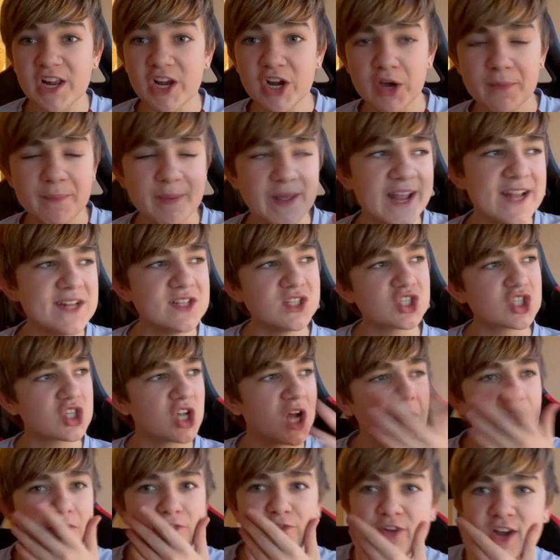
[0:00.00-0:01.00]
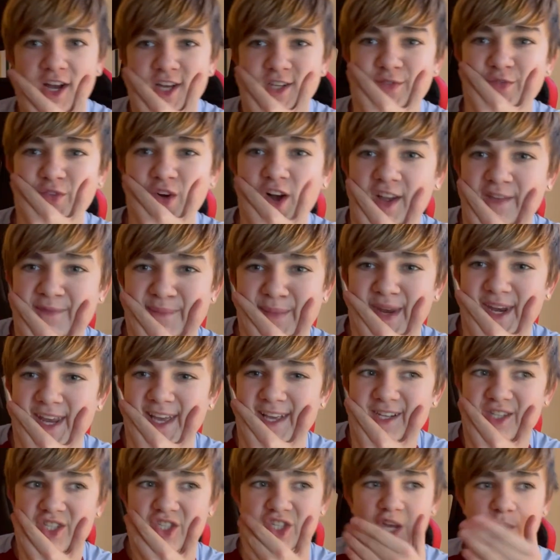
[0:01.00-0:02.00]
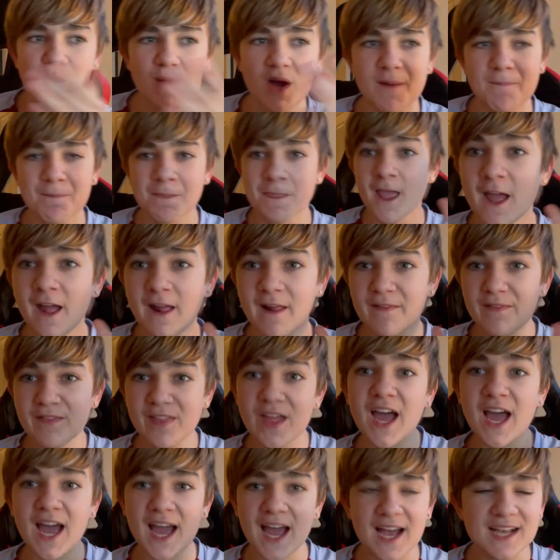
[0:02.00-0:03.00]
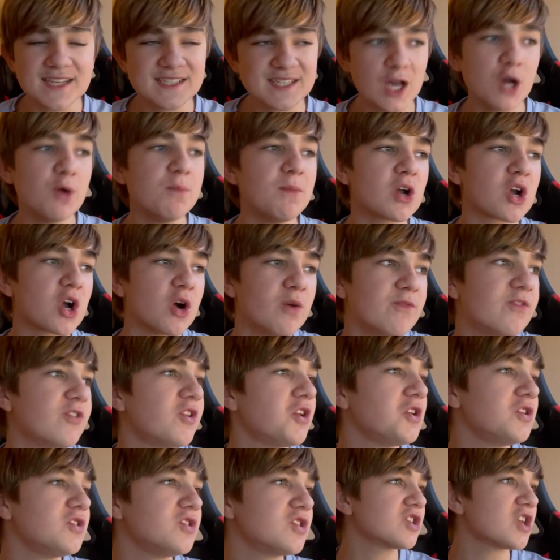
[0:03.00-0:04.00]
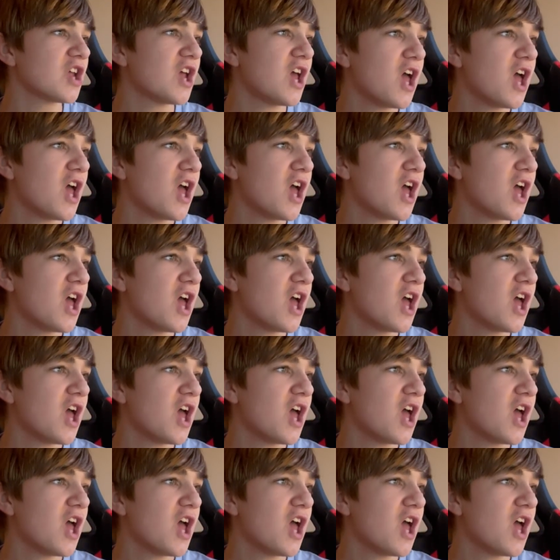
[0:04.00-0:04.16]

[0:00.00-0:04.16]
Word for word: up inside the first five minutes. So um, that has helped my confidence.